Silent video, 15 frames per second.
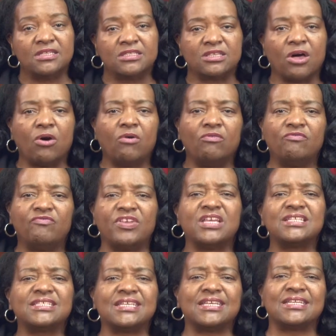So
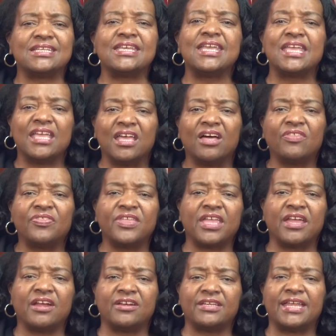visit
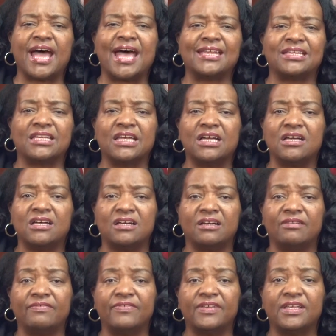
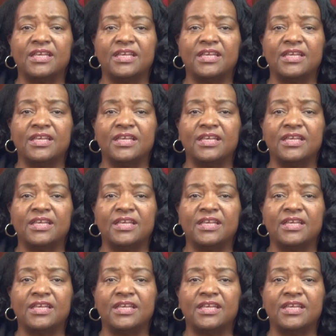healthcare.gov